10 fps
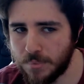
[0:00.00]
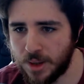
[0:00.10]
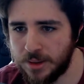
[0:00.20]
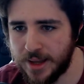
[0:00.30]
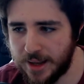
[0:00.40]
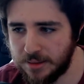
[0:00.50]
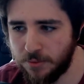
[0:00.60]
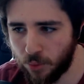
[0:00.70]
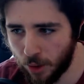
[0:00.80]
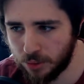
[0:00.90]
that
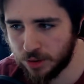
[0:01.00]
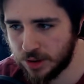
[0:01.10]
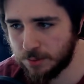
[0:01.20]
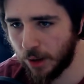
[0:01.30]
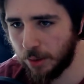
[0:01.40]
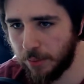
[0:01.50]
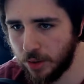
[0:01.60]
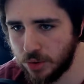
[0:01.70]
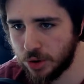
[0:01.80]
wrote this blog post.